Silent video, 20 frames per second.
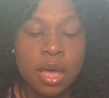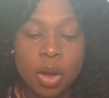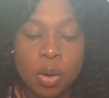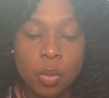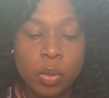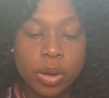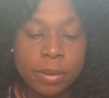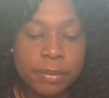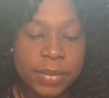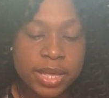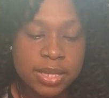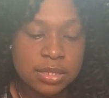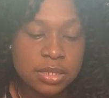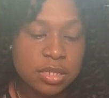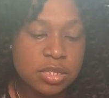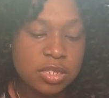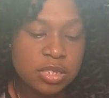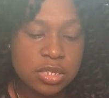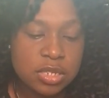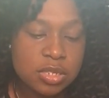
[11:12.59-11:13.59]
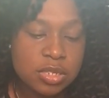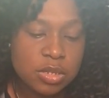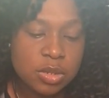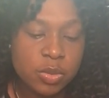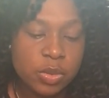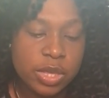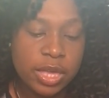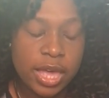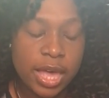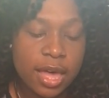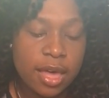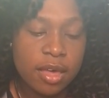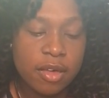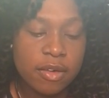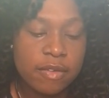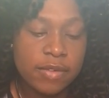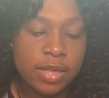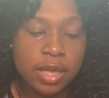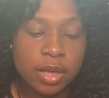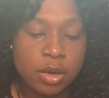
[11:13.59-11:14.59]
What messages do we
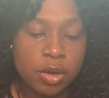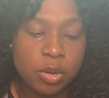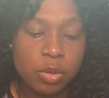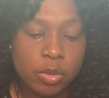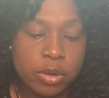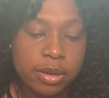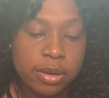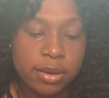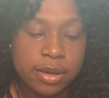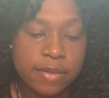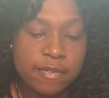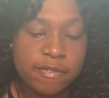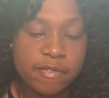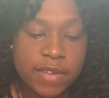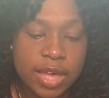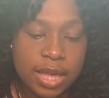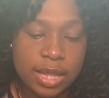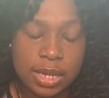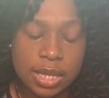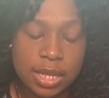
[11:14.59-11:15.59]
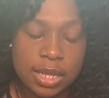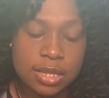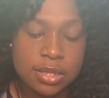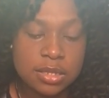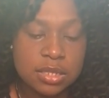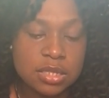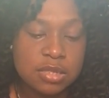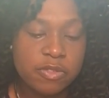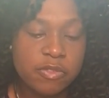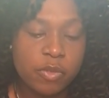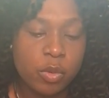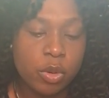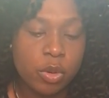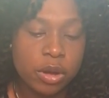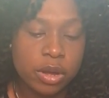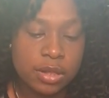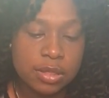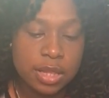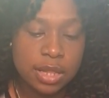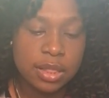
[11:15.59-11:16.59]
have in career and finance
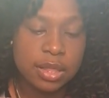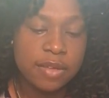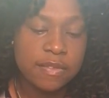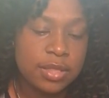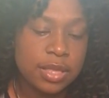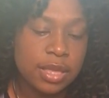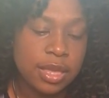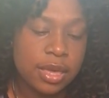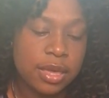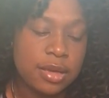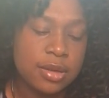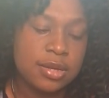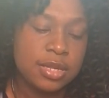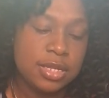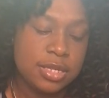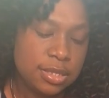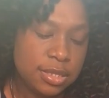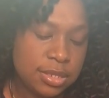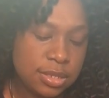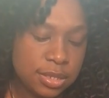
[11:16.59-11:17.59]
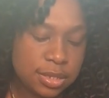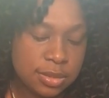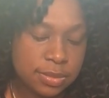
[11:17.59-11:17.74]
for the lovely Aries?